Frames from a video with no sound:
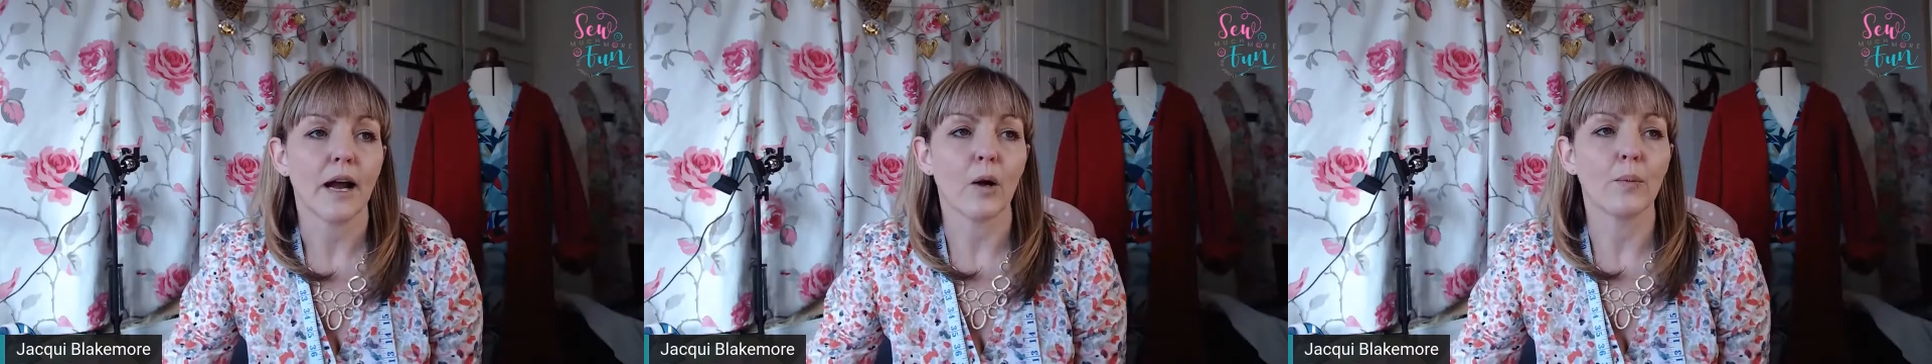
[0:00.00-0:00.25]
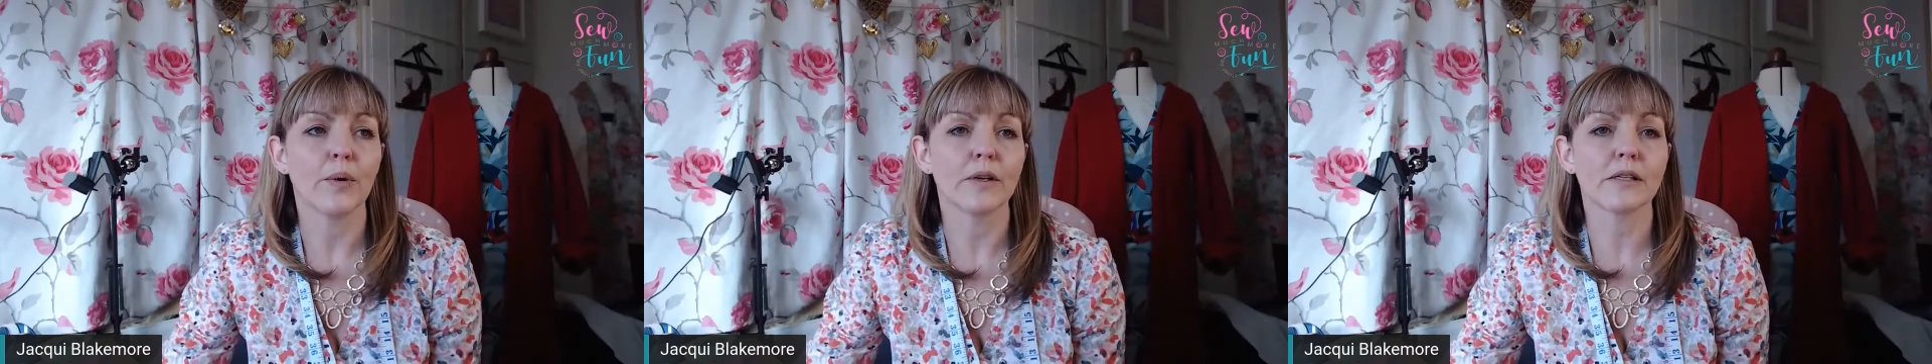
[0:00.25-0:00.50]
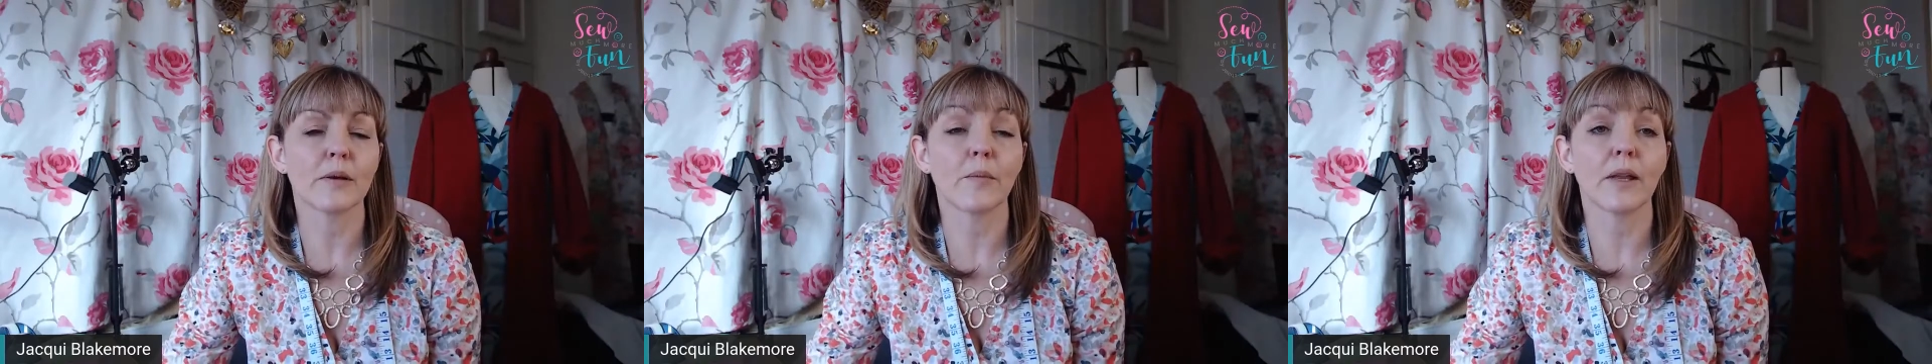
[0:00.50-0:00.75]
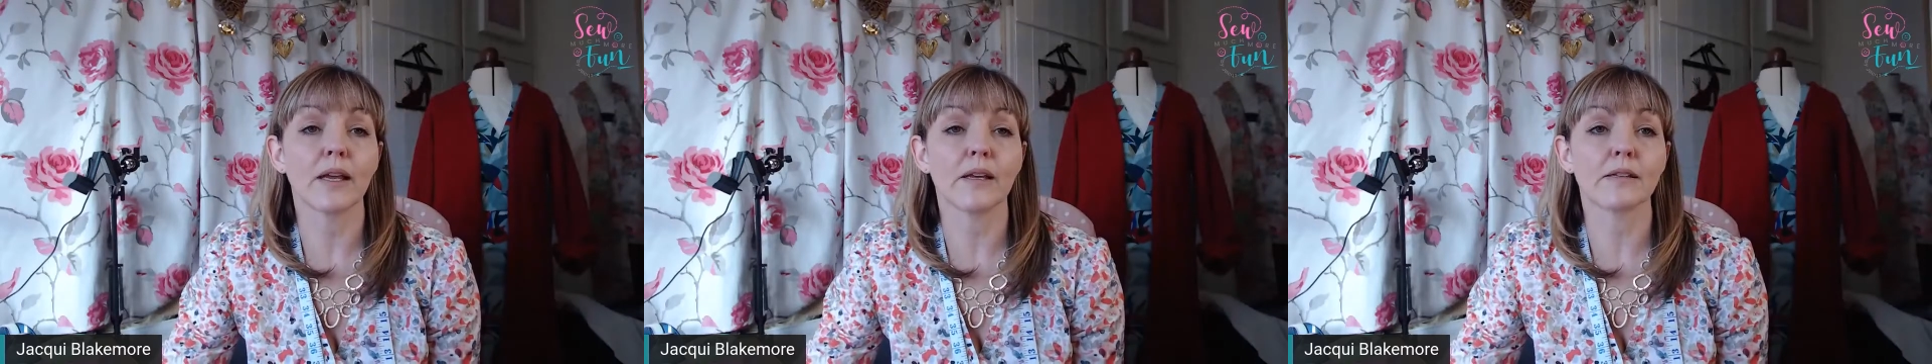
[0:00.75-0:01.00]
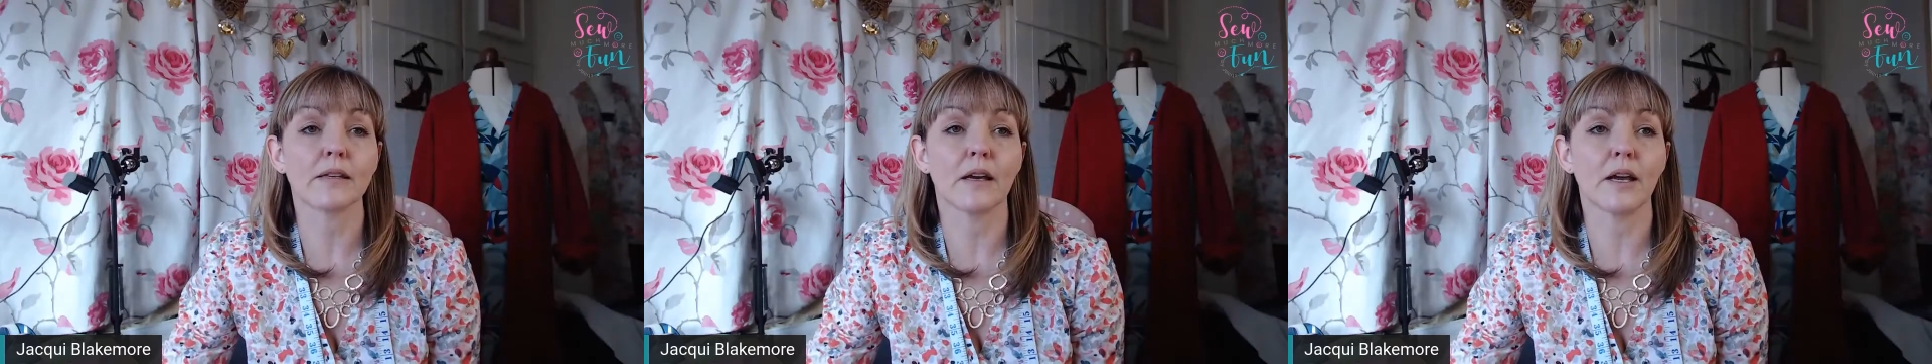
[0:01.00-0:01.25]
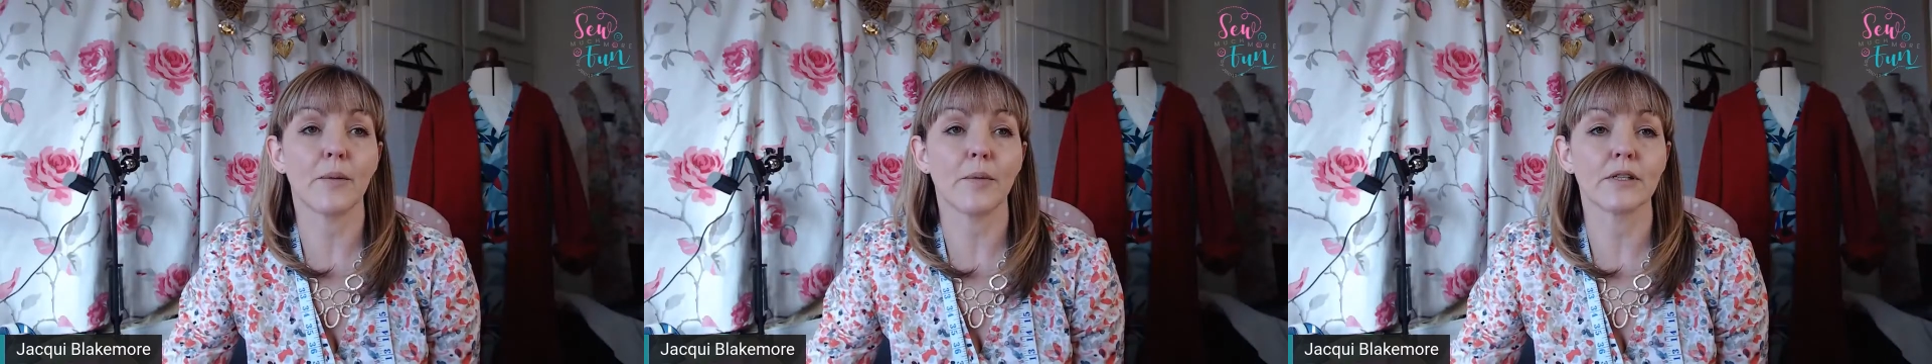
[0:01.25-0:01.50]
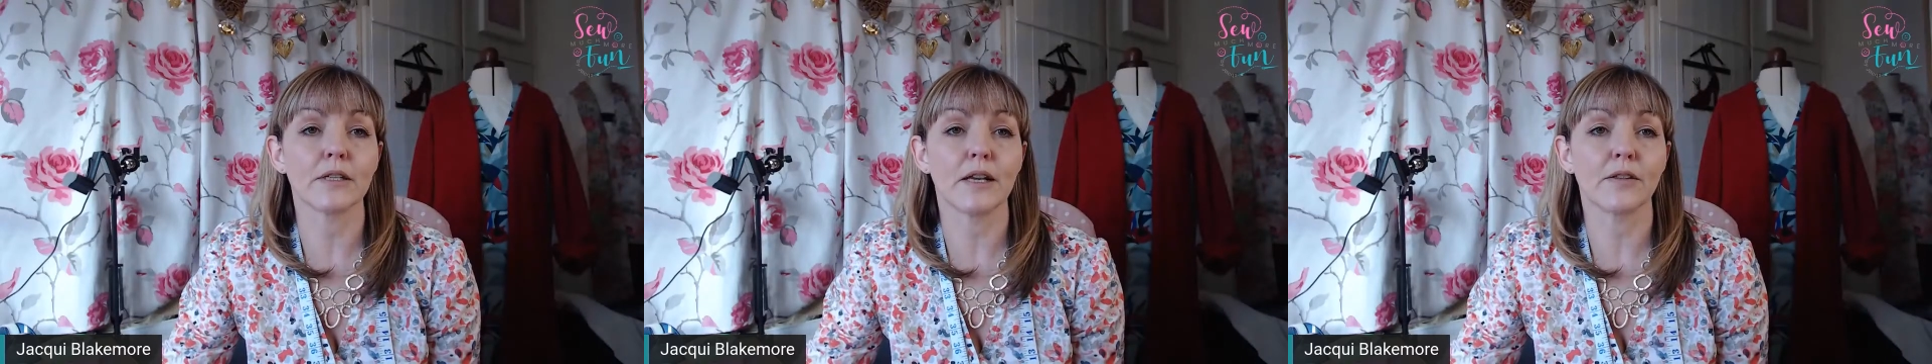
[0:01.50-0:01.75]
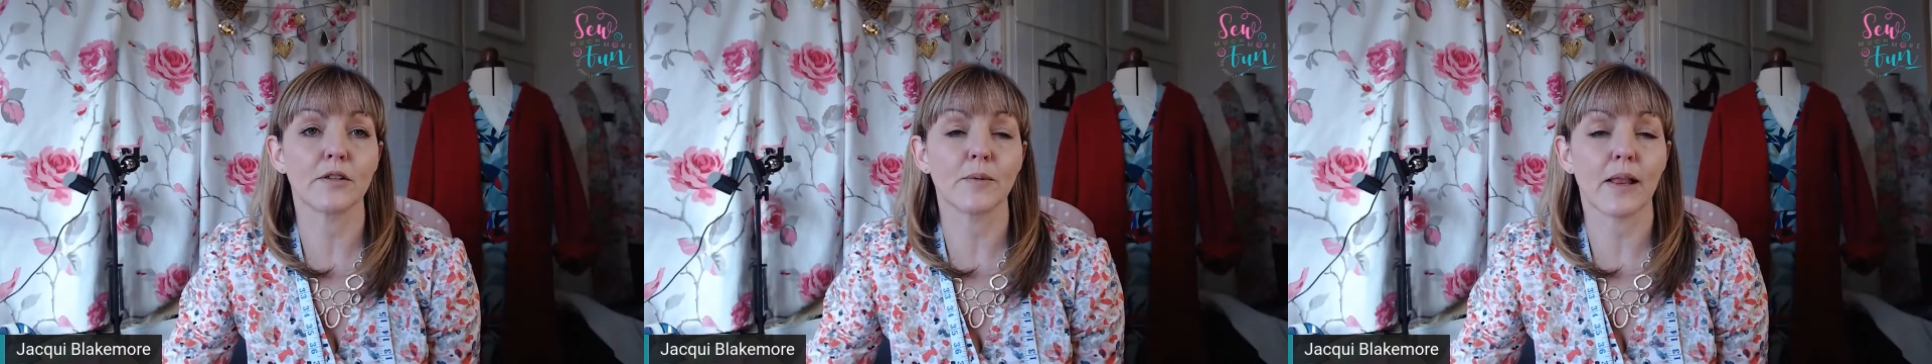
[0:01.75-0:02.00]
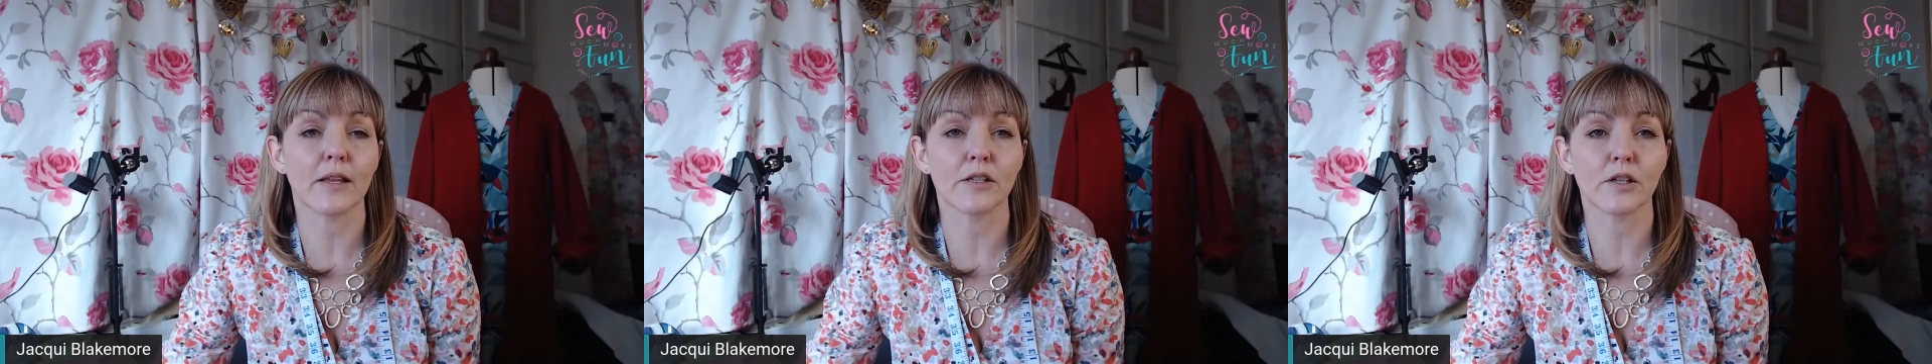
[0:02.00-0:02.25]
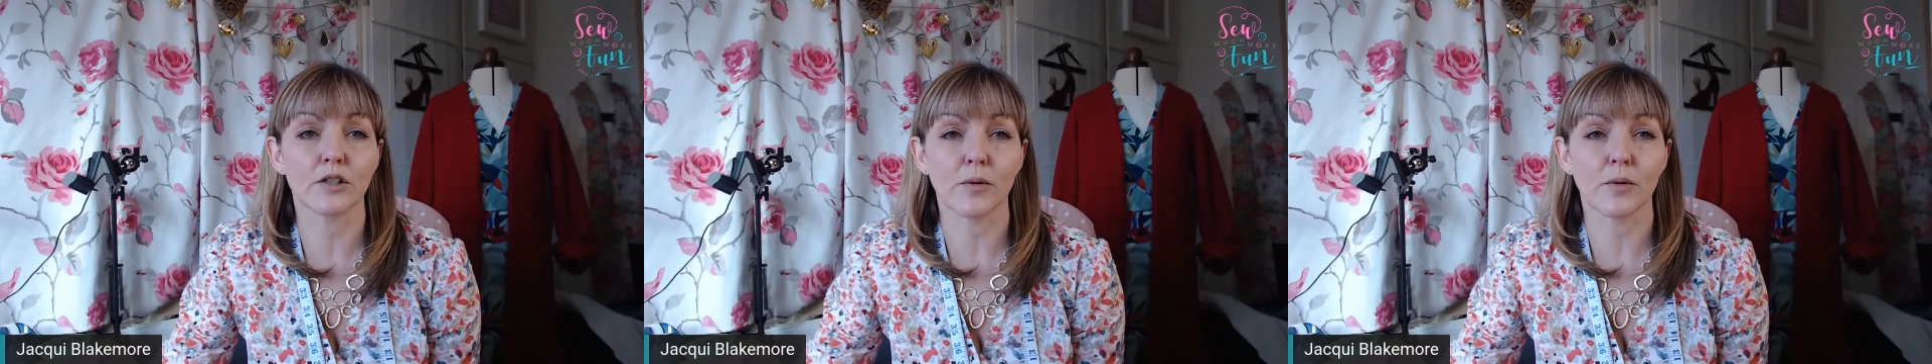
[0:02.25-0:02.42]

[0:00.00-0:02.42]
I'll put some links underneath as well as to